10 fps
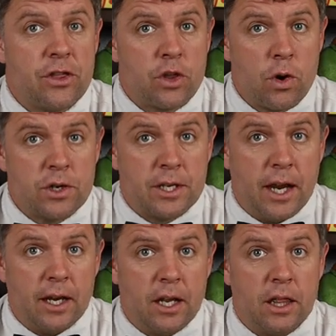
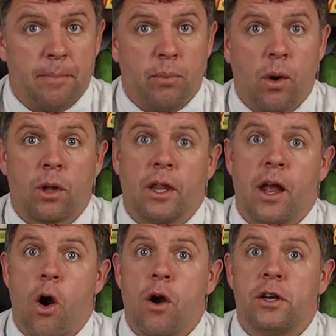thirteen in the book
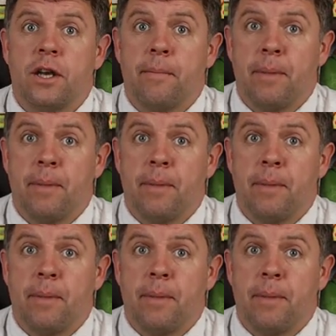L'Art de